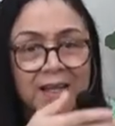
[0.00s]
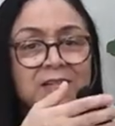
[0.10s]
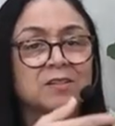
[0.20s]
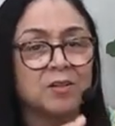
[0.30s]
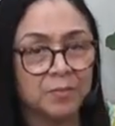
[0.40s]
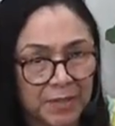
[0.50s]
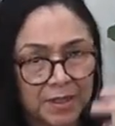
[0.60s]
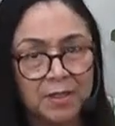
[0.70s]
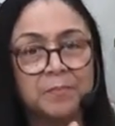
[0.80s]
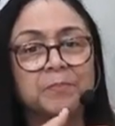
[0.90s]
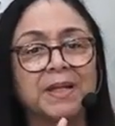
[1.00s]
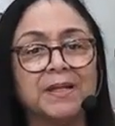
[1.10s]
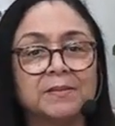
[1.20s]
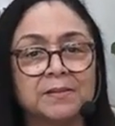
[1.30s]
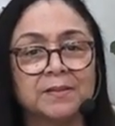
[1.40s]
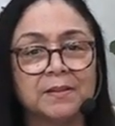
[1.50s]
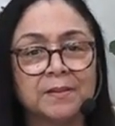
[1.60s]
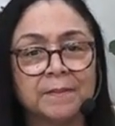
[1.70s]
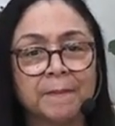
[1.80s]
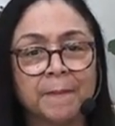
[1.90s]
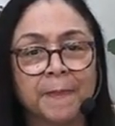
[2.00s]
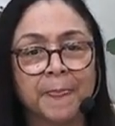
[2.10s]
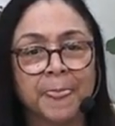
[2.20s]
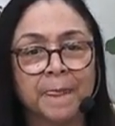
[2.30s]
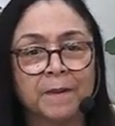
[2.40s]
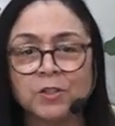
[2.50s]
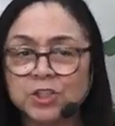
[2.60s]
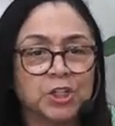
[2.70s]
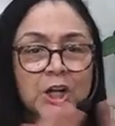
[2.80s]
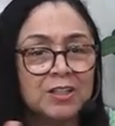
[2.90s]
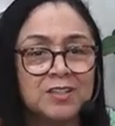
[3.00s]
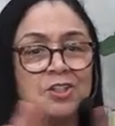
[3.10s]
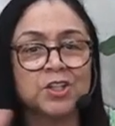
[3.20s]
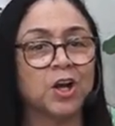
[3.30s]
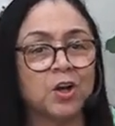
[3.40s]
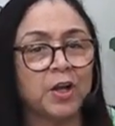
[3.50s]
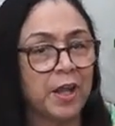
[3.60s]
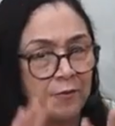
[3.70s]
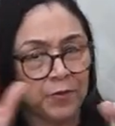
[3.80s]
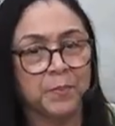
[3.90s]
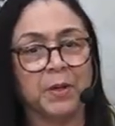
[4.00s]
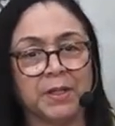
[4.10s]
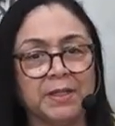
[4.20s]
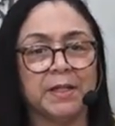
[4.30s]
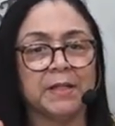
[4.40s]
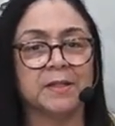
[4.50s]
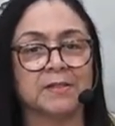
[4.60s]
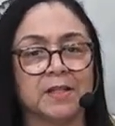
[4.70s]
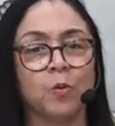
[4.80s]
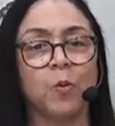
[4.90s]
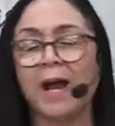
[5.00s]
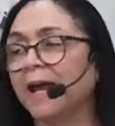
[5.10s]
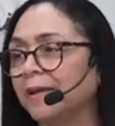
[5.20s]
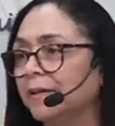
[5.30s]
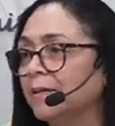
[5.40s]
has not been complete. She's not stuck on everybody did this and why,